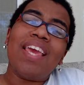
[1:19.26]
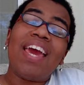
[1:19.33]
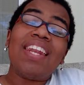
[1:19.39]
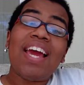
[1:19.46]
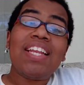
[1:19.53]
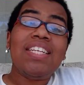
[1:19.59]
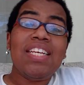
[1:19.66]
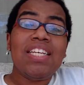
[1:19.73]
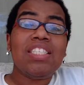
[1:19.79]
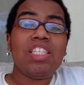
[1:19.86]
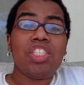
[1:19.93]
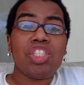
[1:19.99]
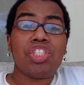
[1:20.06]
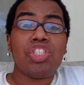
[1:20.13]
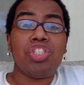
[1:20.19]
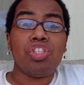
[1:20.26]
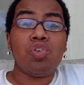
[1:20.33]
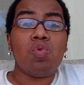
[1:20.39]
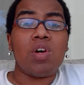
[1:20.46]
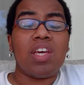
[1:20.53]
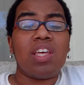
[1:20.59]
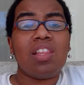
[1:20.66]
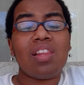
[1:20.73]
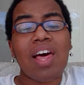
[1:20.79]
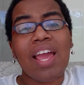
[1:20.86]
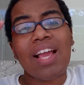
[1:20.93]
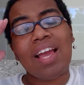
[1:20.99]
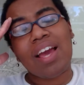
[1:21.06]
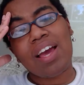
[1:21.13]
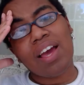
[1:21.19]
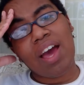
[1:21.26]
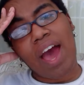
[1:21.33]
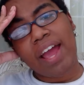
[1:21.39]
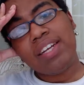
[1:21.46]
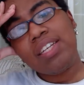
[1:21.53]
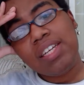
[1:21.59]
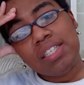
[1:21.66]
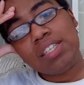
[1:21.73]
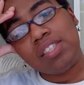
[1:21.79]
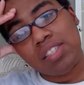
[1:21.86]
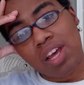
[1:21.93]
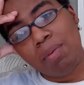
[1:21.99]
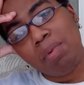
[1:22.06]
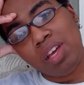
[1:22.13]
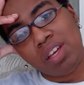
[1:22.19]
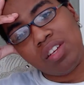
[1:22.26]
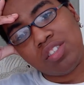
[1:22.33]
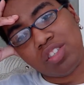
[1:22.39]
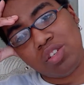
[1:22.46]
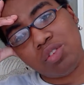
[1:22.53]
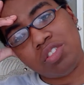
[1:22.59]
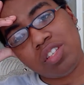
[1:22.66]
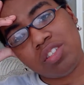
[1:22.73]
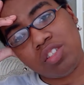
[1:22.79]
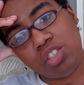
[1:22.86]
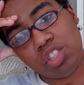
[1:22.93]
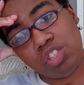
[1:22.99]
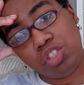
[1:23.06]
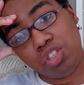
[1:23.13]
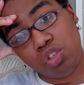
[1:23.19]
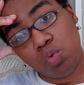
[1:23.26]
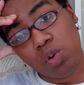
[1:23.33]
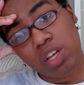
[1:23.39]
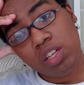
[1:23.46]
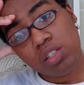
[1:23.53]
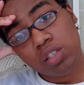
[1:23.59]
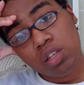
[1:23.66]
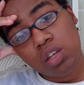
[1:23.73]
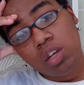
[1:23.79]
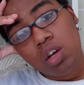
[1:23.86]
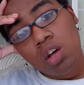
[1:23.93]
and I need to just do it. Like, I need to stop making excuses and just do it.